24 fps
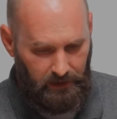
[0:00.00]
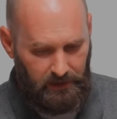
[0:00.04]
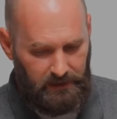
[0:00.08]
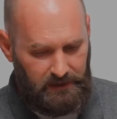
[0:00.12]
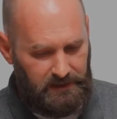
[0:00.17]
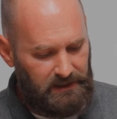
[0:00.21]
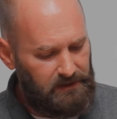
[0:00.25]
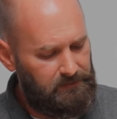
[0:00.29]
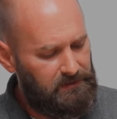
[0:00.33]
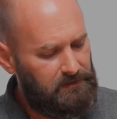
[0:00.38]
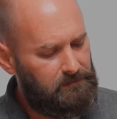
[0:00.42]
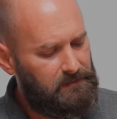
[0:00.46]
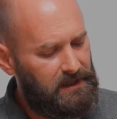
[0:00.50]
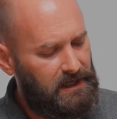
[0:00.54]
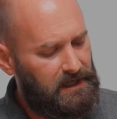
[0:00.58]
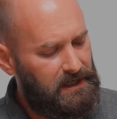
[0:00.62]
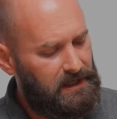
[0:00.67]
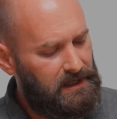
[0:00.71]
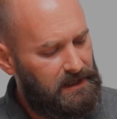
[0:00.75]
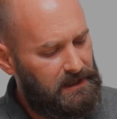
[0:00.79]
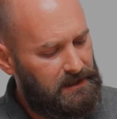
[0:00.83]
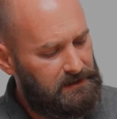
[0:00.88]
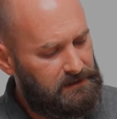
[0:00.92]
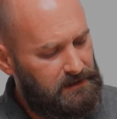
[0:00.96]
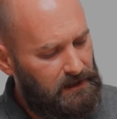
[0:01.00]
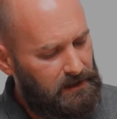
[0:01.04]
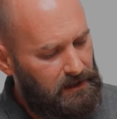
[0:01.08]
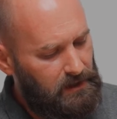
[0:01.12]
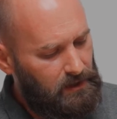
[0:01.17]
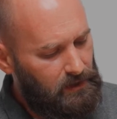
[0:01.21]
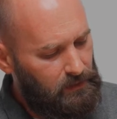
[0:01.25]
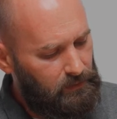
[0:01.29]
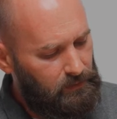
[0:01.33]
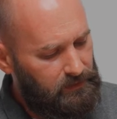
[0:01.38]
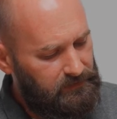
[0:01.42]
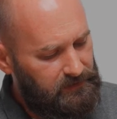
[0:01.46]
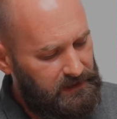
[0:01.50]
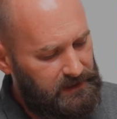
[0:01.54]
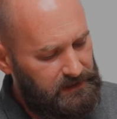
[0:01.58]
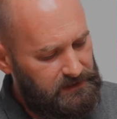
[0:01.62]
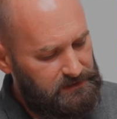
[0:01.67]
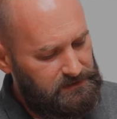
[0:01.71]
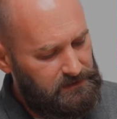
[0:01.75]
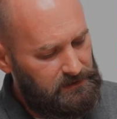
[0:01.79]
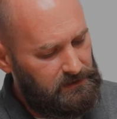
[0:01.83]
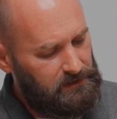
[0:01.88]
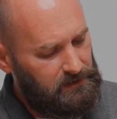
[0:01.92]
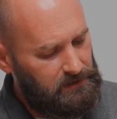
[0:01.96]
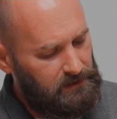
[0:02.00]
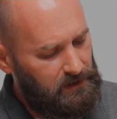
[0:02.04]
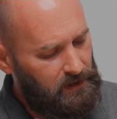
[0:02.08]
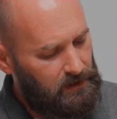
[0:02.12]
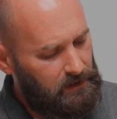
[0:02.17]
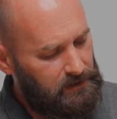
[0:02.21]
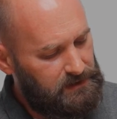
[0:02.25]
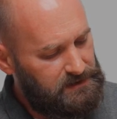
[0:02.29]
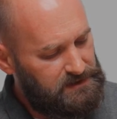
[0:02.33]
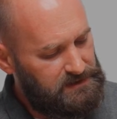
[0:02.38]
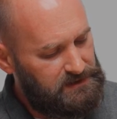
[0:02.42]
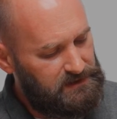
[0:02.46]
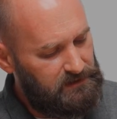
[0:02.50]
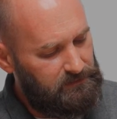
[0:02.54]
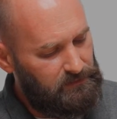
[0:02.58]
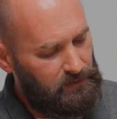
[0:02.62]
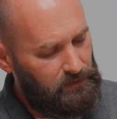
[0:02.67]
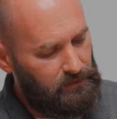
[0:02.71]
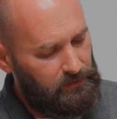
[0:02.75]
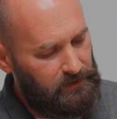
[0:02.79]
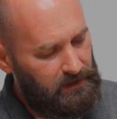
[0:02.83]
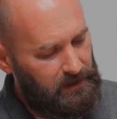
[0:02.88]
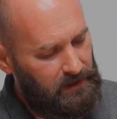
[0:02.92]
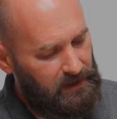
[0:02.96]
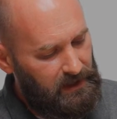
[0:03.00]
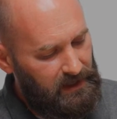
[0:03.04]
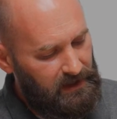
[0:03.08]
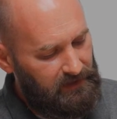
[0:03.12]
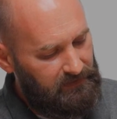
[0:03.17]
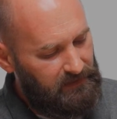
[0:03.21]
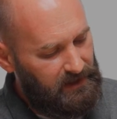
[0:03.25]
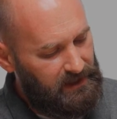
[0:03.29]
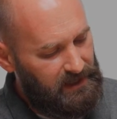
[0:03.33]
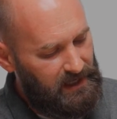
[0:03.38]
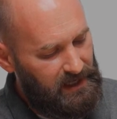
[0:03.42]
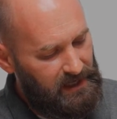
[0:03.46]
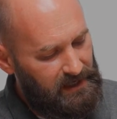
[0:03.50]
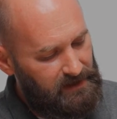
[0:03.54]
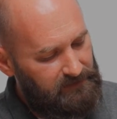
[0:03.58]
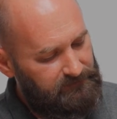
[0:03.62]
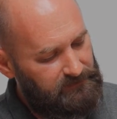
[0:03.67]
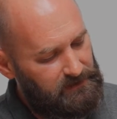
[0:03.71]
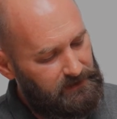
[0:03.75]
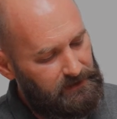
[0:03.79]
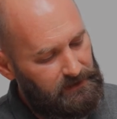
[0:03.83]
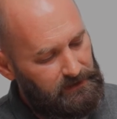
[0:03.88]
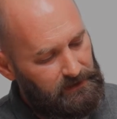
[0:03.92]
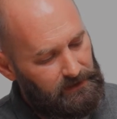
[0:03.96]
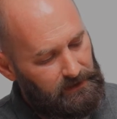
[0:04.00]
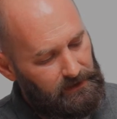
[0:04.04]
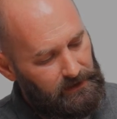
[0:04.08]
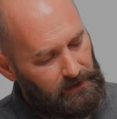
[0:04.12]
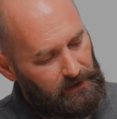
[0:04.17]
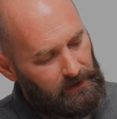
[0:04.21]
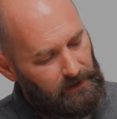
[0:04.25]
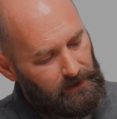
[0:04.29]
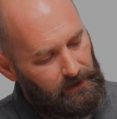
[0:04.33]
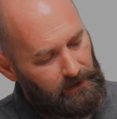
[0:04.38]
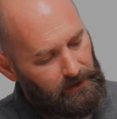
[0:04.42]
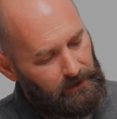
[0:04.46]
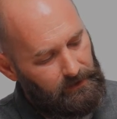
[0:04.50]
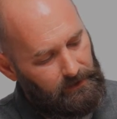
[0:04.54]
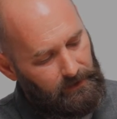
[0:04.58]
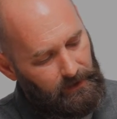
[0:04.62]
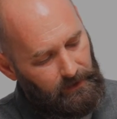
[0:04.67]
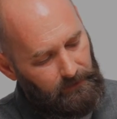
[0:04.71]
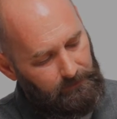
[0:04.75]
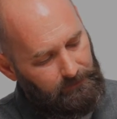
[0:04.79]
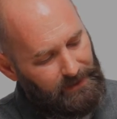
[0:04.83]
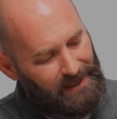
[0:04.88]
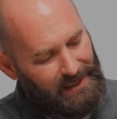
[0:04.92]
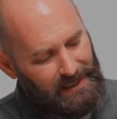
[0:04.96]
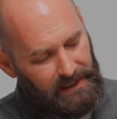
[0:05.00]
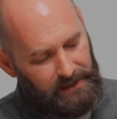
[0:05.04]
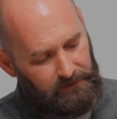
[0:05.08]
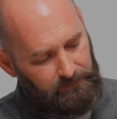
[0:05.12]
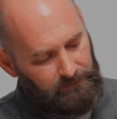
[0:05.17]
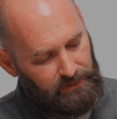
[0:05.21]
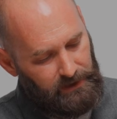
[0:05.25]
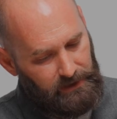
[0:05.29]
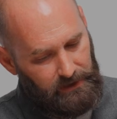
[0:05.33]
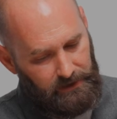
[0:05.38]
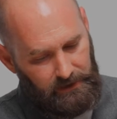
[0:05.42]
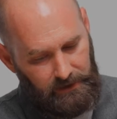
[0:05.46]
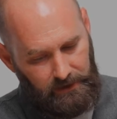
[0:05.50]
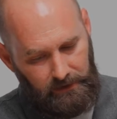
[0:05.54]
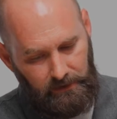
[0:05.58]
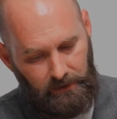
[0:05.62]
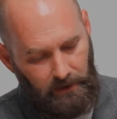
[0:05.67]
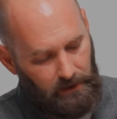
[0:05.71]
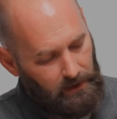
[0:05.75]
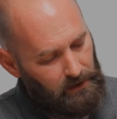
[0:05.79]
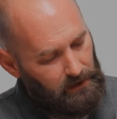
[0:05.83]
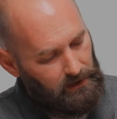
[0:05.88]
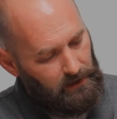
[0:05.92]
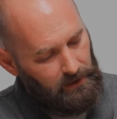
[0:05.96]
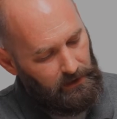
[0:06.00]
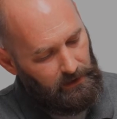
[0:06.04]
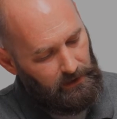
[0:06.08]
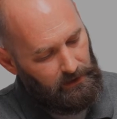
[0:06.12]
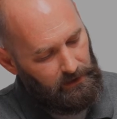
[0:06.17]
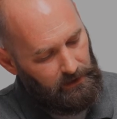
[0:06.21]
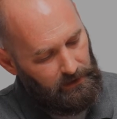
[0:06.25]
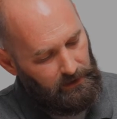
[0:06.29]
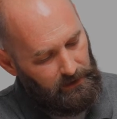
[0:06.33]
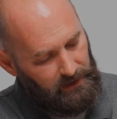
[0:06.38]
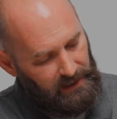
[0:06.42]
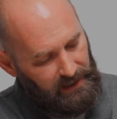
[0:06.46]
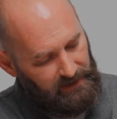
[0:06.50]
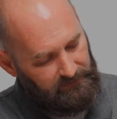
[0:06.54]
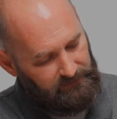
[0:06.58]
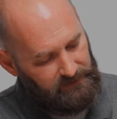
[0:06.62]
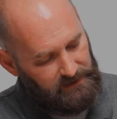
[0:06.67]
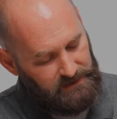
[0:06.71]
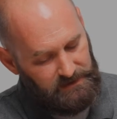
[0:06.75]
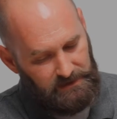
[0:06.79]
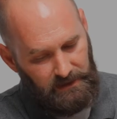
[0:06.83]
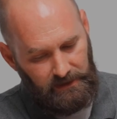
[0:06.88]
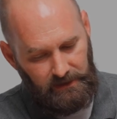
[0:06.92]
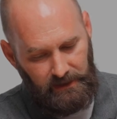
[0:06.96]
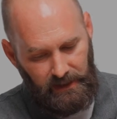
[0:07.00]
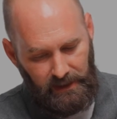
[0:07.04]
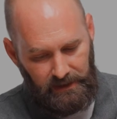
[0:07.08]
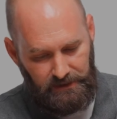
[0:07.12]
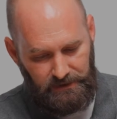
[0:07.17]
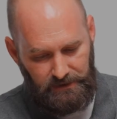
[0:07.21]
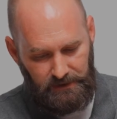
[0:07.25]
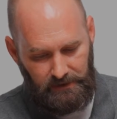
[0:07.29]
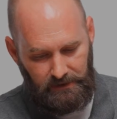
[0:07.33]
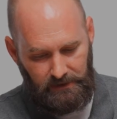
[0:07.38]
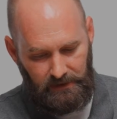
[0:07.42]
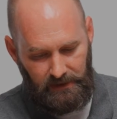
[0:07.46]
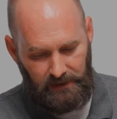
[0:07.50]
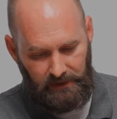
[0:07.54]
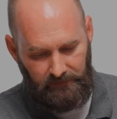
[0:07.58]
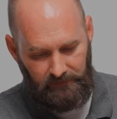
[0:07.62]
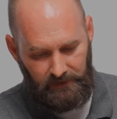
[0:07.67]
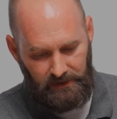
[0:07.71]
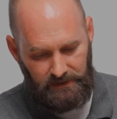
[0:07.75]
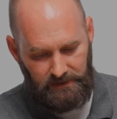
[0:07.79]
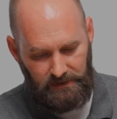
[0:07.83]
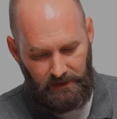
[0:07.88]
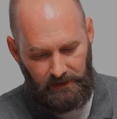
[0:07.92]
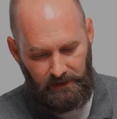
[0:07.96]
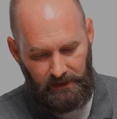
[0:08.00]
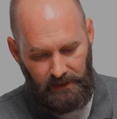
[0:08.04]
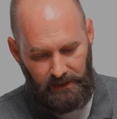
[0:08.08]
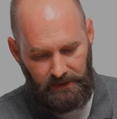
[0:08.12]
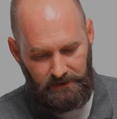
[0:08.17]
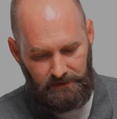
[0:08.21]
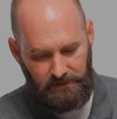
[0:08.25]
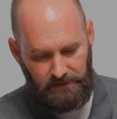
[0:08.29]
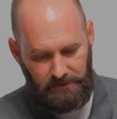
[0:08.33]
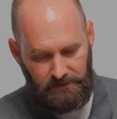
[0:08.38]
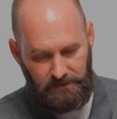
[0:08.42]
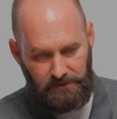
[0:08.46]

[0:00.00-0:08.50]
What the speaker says: Keep in mind, when these are assembled, they have a pipe putty at this connection and this connection.